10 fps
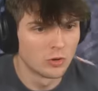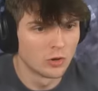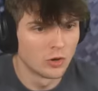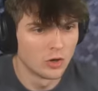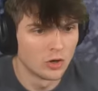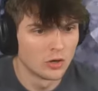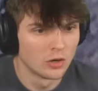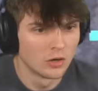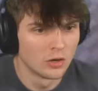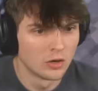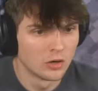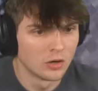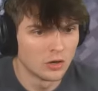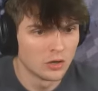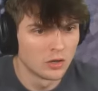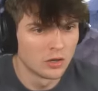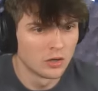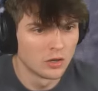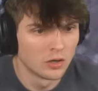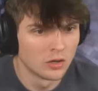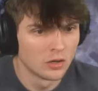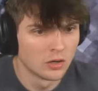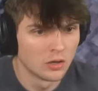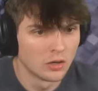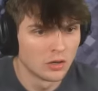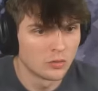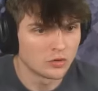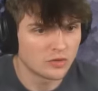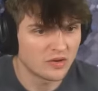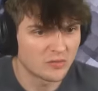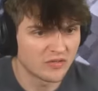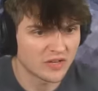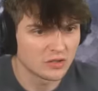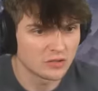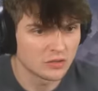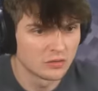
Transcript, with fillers: Oh, oh. What do you give me if I kill you?